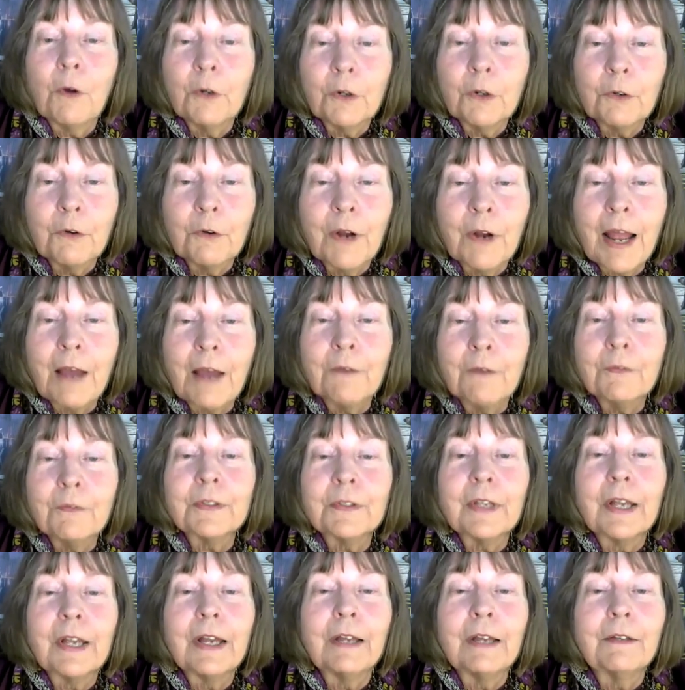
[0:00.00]

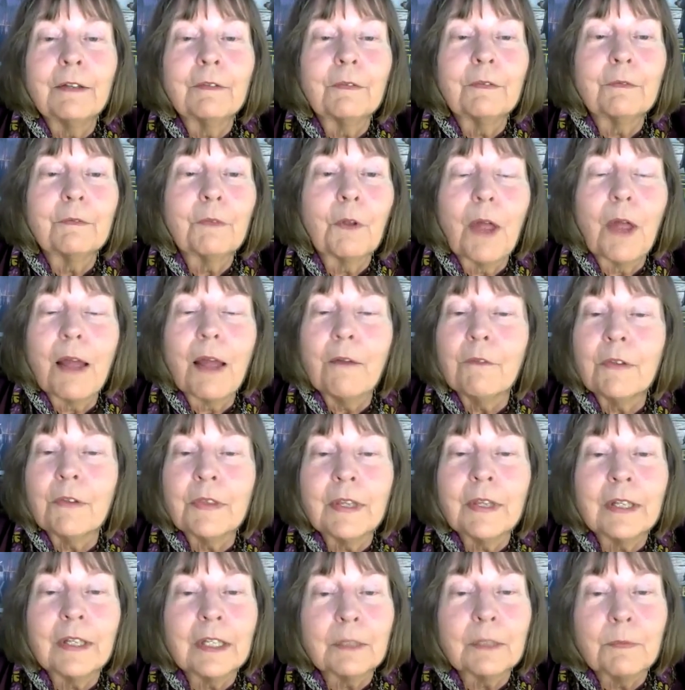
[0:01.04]
photographs and
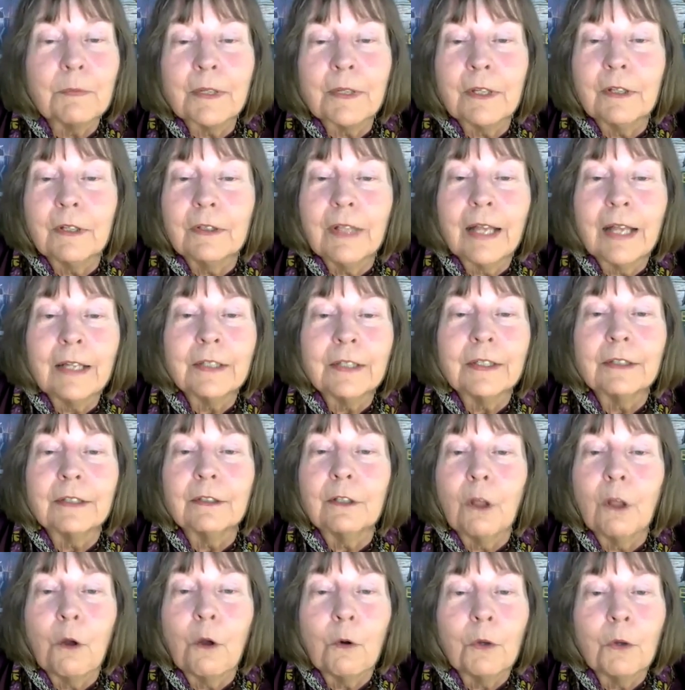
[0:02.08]
everything that's been
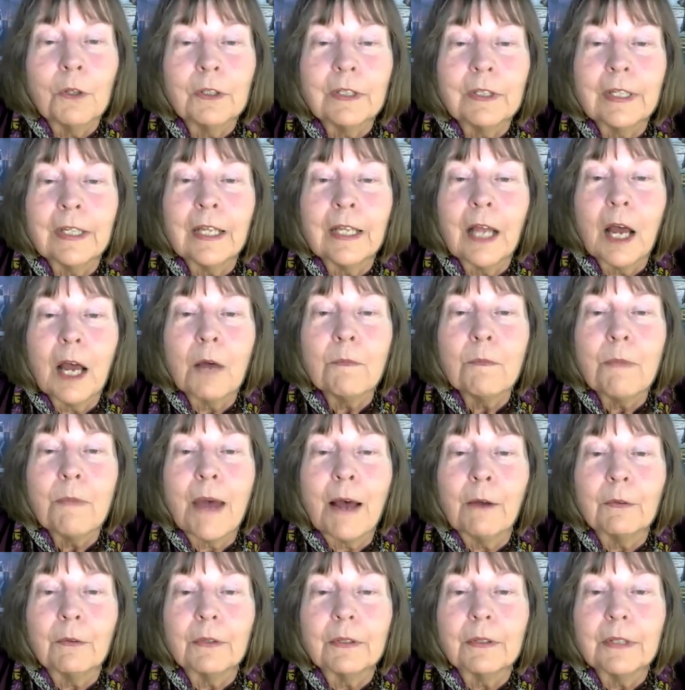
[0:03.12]
collected locally
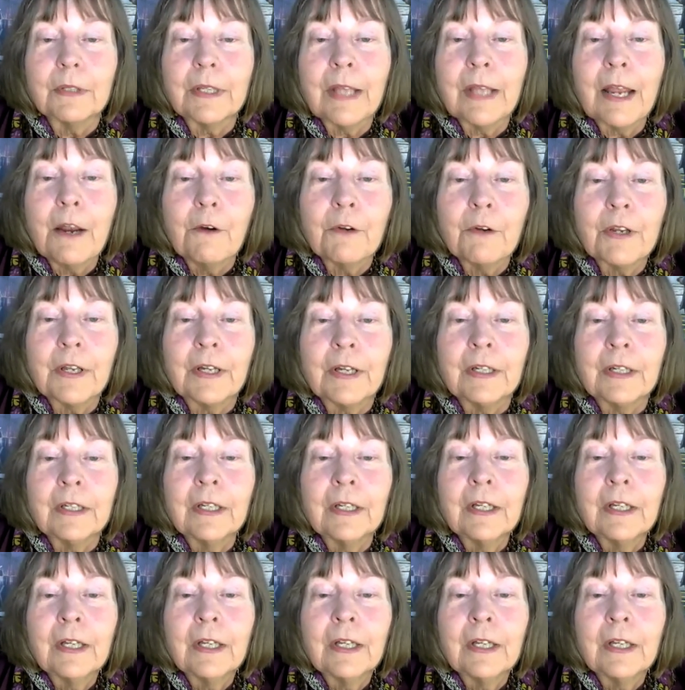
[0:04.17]
about the area.